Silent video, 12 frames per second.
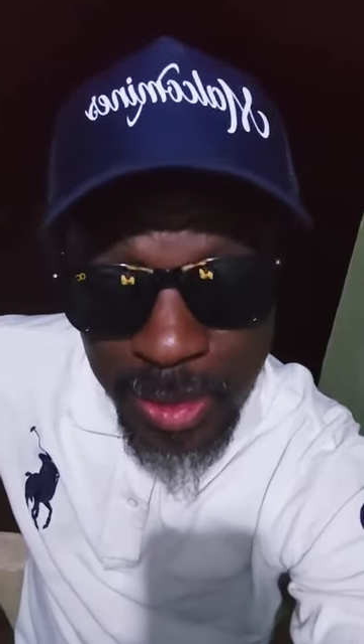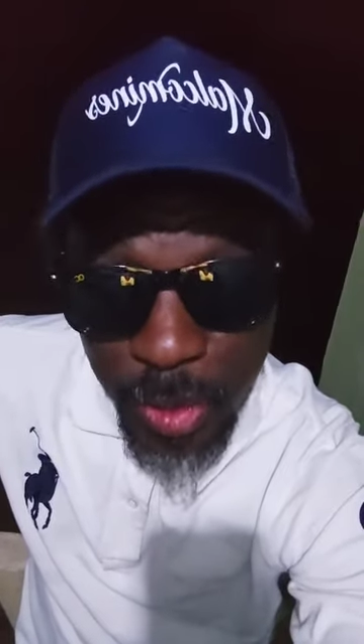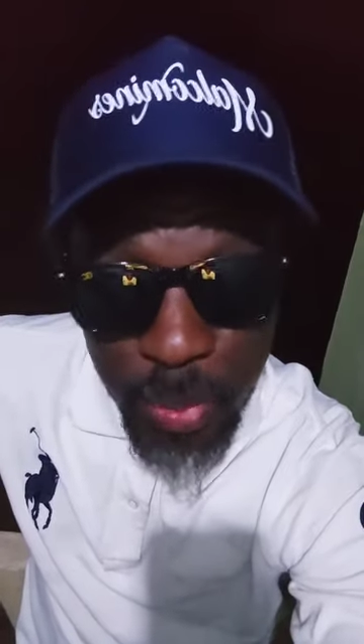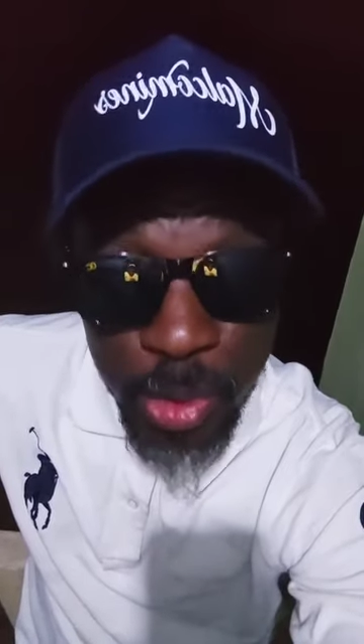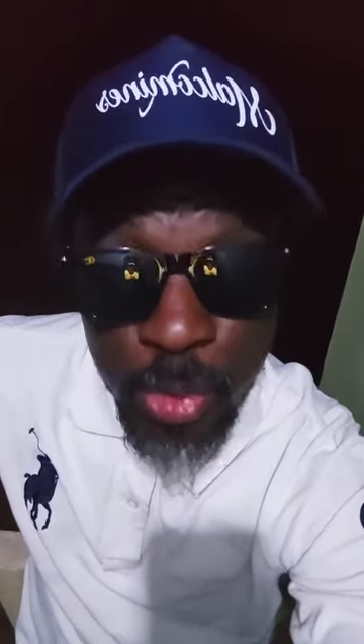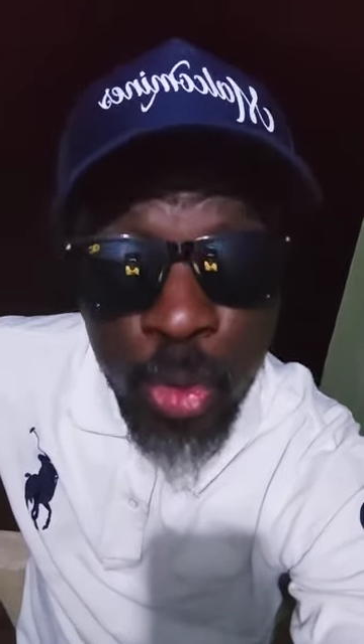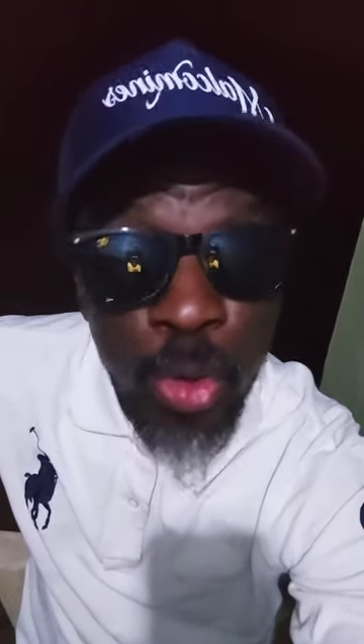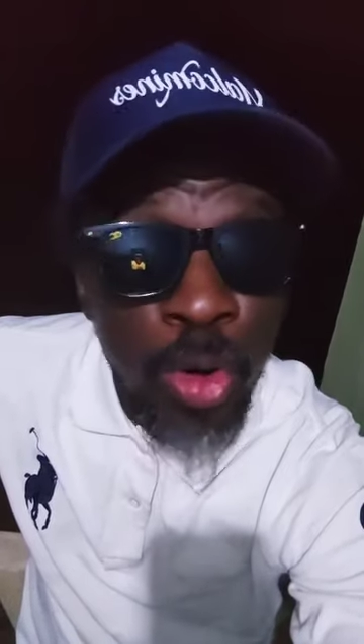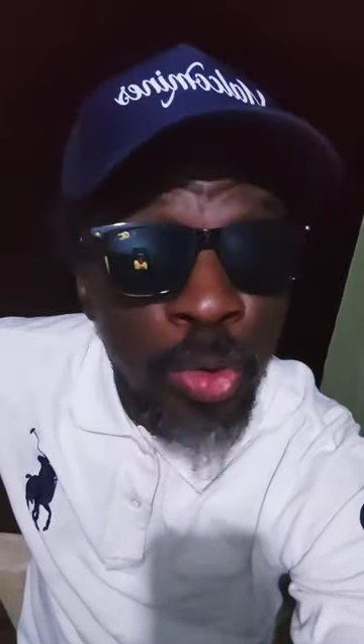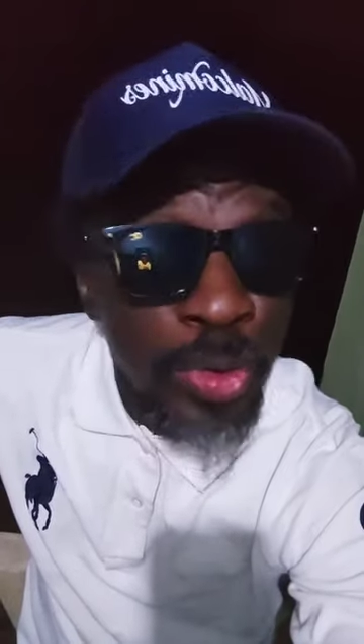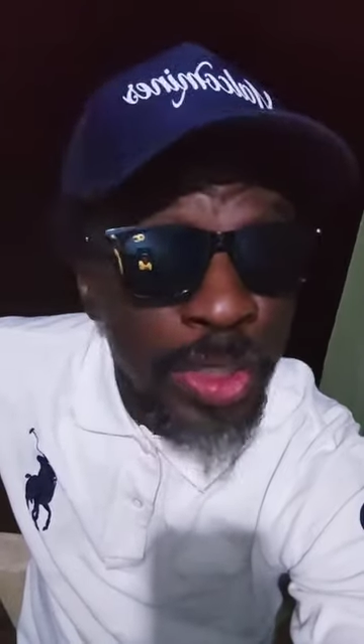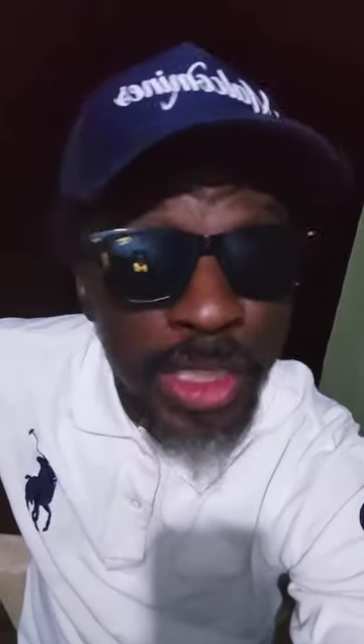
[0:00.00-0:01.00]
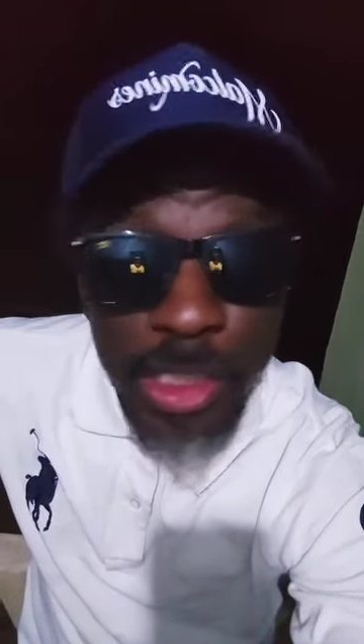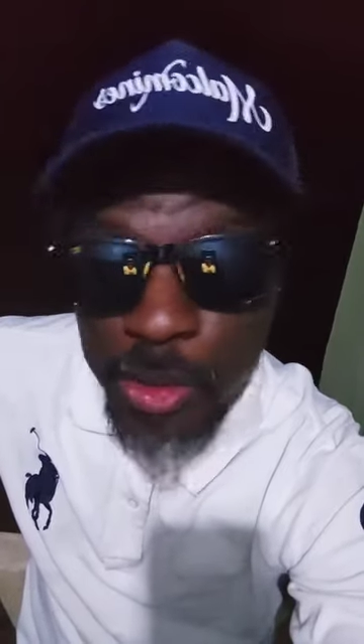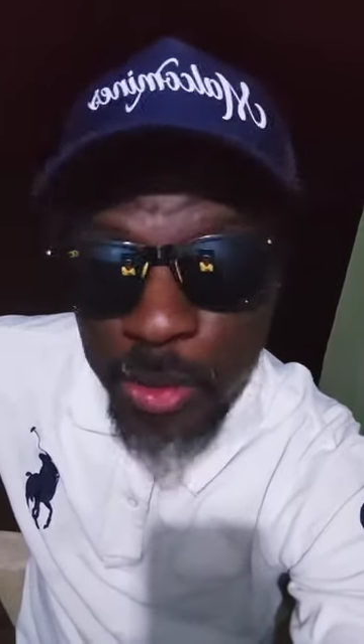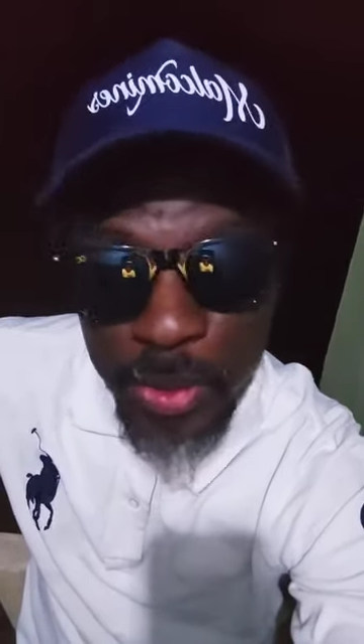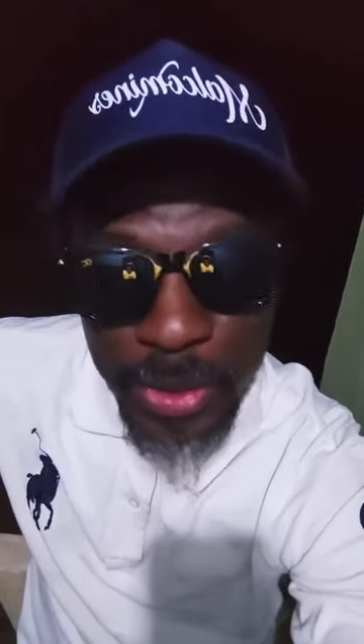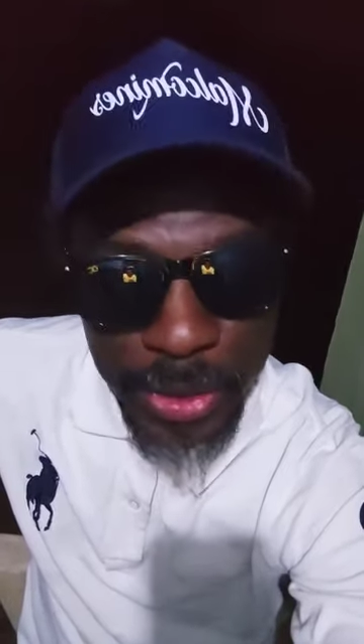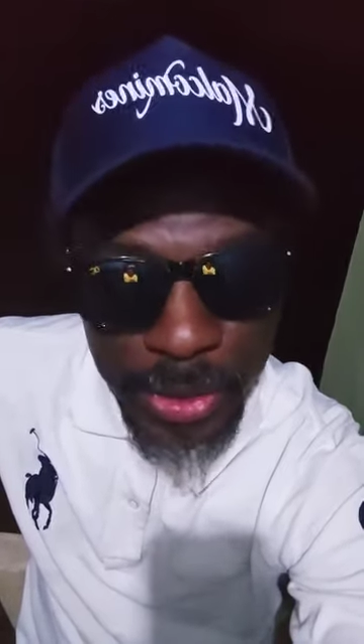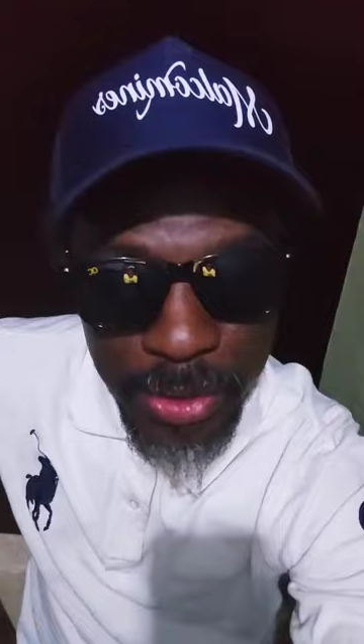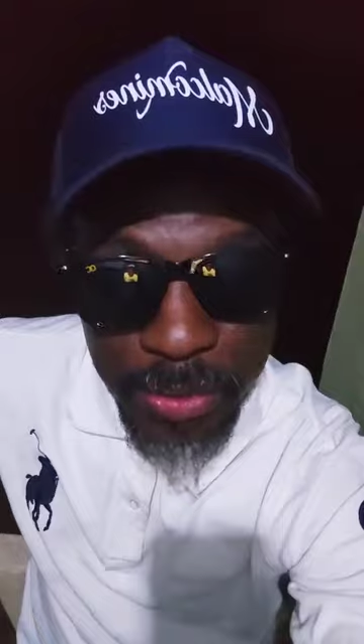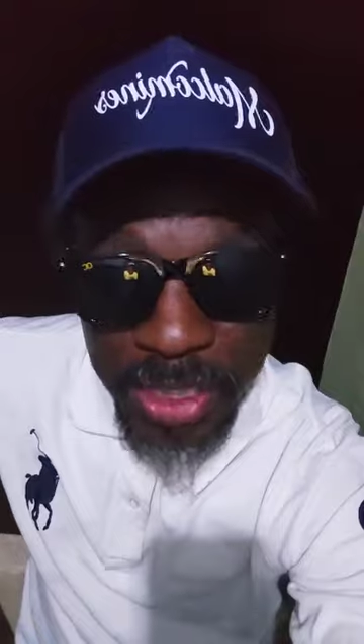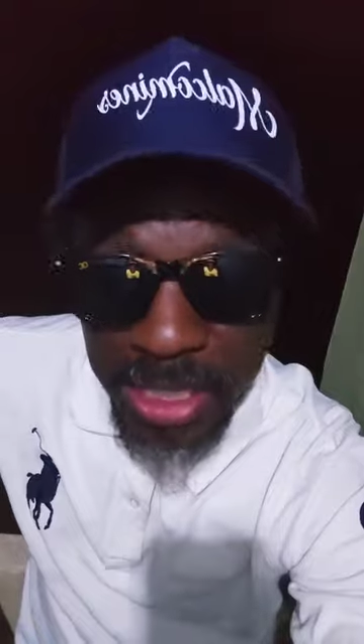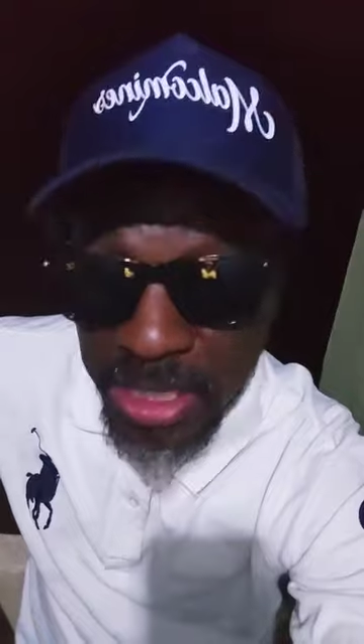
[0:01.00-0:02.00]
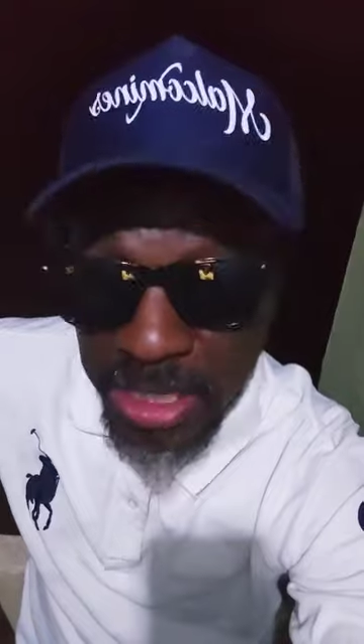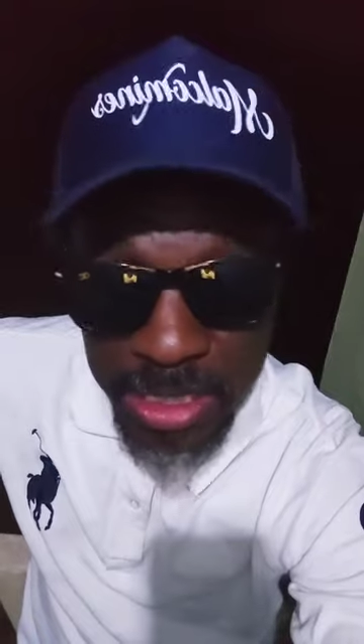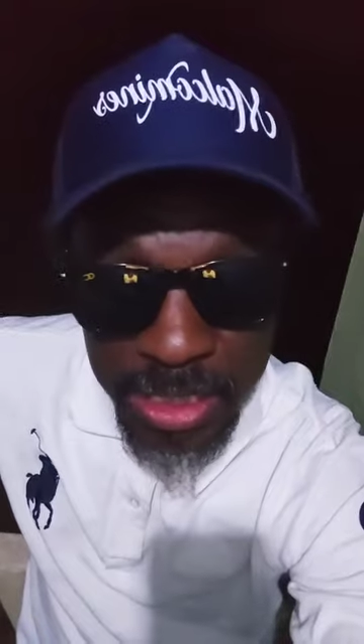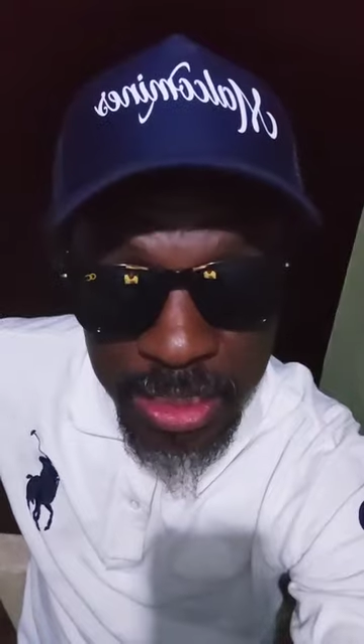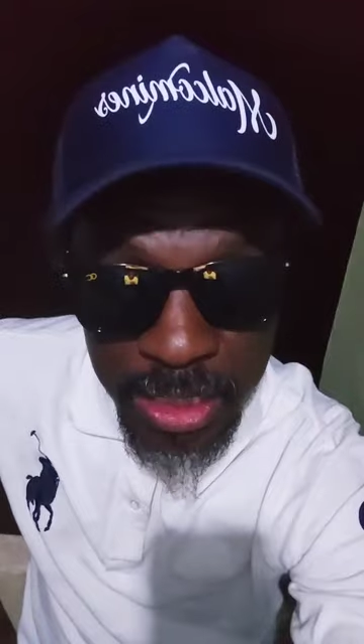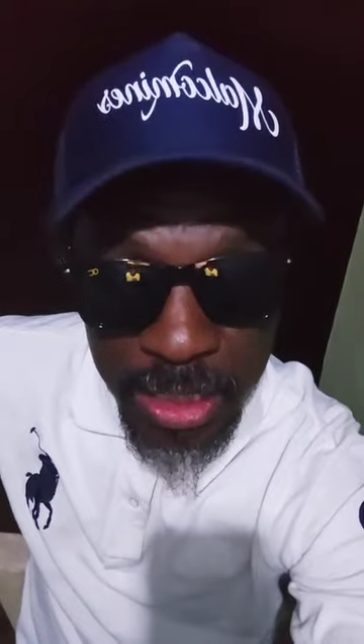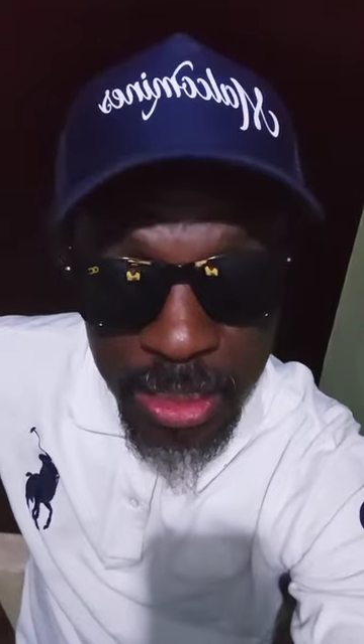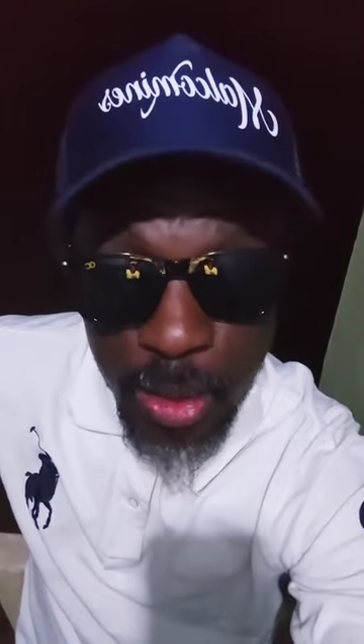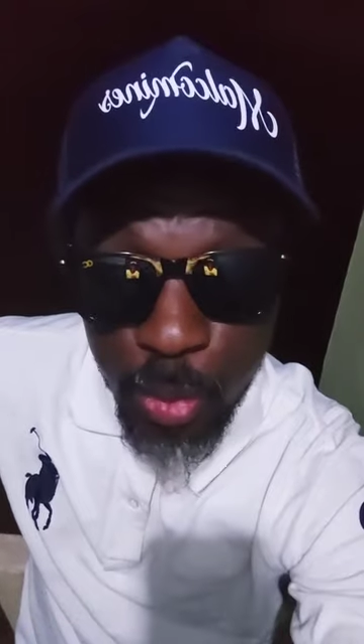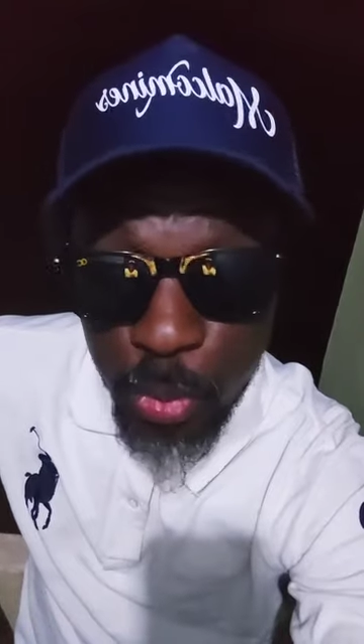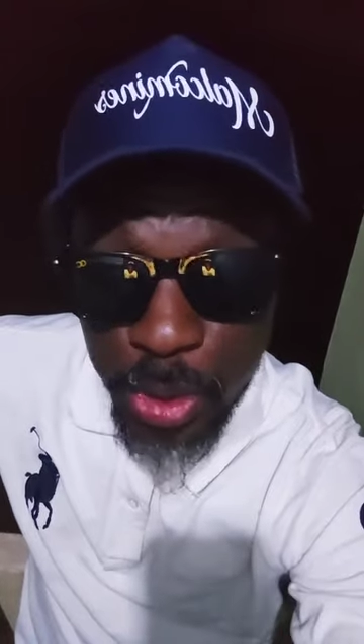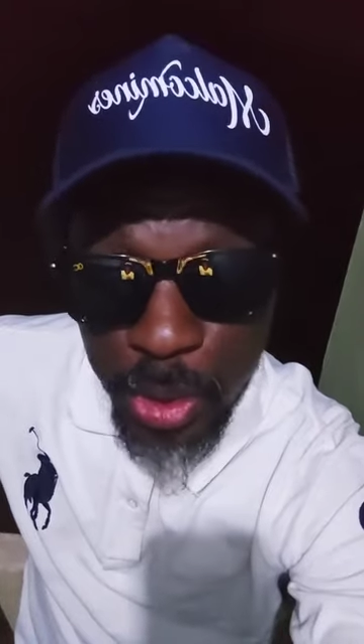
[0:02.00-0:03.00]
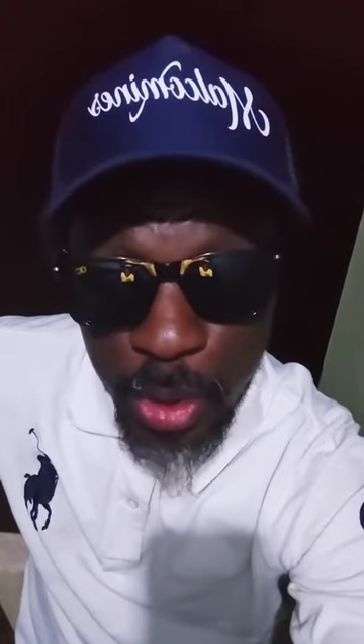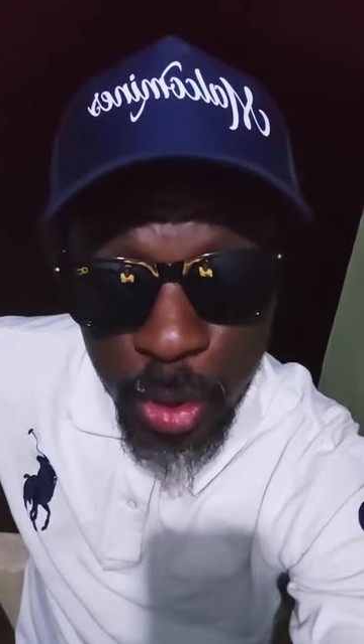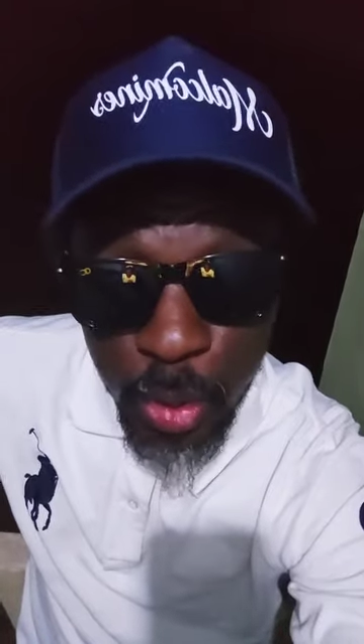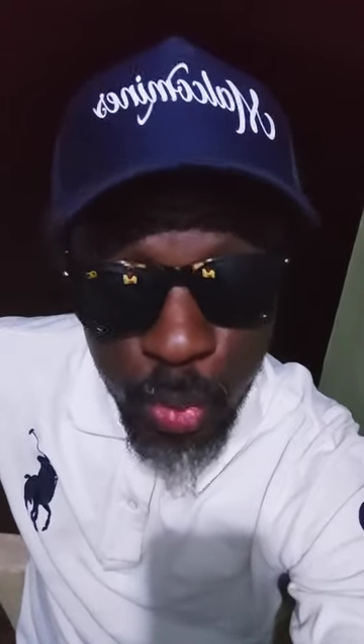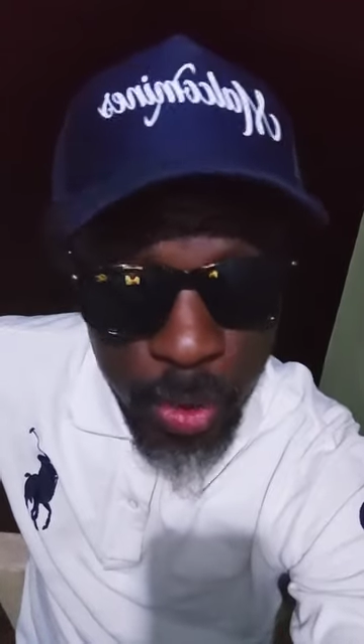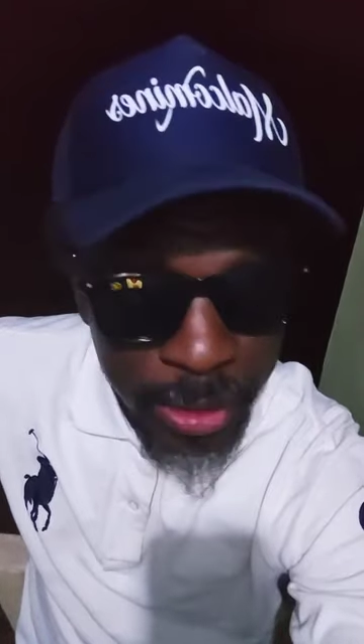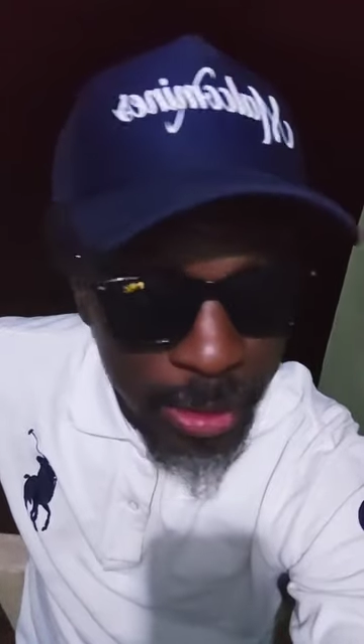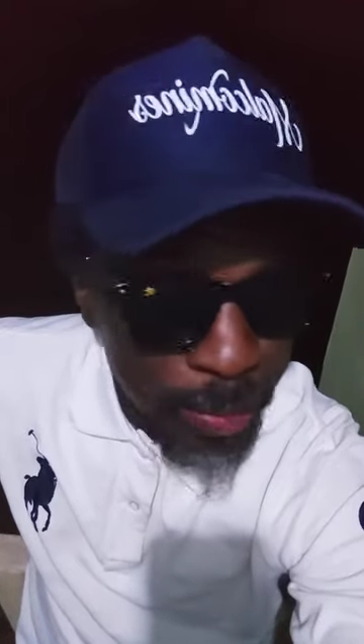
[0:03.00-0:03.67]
To me, we're all equal, you know, because we all will